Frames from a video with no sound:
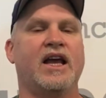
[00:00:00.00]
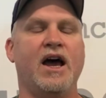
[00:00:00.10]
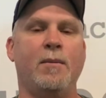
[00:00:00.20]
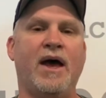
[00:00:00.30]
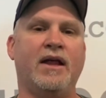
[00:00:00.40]

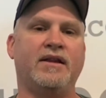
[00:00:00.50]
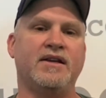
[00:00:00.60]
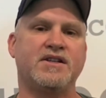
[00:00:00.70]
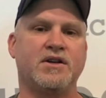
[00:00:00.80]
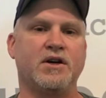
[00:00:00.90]
Come out,
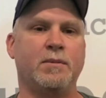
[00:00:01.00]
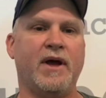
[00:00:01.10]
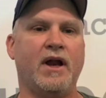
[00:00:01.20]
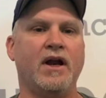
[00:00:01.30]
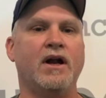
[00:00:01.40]
this group
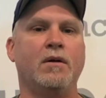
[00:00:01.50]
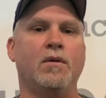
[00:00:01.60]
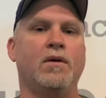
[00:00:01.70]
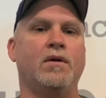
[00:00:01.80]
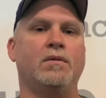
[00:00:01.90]
out here
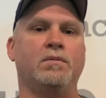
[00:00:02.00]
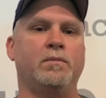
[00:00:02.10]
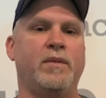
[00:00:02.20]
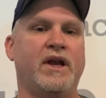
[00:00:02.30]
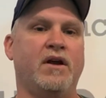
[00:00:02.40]
will
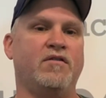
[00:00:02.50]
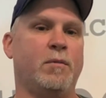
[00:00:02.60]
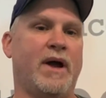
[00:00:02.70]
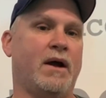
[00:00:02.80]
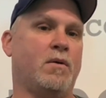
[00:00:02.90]
bend over
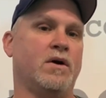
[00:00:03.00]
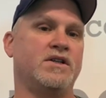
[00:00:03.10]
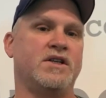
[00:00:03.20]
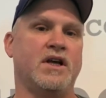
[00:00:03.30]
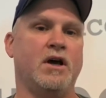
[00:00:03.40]

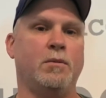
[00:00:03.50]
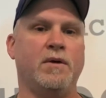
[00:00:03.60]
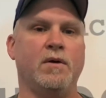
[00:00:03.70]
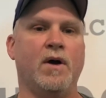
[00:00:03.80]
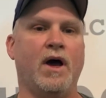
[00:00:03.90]
backwards to help
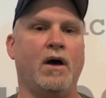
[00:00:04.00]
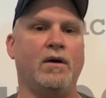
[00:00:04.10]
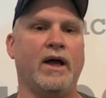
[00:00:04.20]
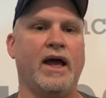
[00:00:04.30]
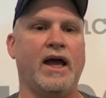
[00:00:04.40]
you out
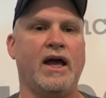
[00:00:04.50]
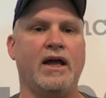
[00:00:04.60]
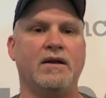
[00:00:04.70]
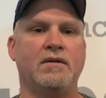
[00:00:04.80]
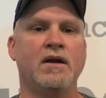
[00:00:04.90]

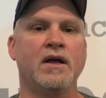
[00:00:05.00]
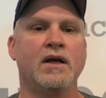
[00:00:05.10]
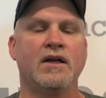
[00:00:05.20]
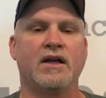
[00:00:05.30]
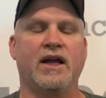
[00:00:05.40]
and
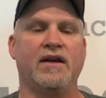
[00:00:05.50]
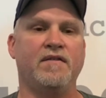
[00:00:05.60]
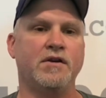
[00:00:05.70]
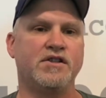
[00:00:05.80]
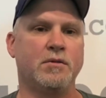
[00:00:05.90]

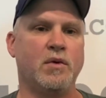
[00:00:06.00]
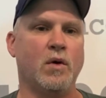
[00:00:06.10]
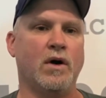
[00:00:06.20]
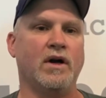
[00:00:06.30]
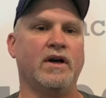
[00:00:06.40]
give you
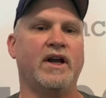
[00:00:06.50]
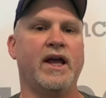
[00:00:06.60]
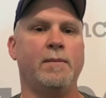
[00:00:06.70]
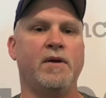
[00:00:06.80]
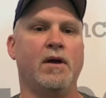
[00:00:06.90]
support and
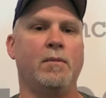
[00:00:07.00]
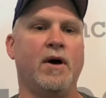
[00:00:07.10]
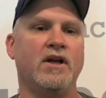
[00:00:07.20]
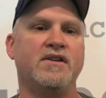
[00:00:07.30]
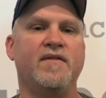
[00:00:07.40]
keep you a
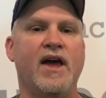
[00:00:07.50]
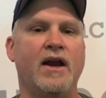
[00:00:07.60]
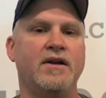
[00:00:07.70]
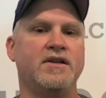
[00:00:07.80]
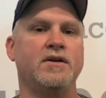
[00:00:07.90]
positive
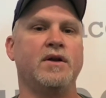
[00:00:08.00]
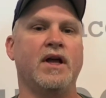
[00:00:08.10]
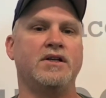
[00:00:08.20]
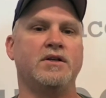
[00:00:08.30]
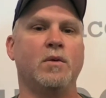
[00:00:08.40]
attitude
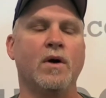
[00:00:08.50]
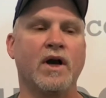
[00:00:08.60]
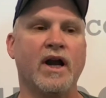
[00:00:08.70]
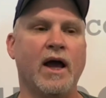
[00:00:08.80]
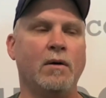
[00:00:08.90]
as you're
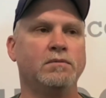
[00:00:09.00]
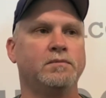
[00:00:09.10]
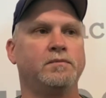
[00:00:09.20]
working out.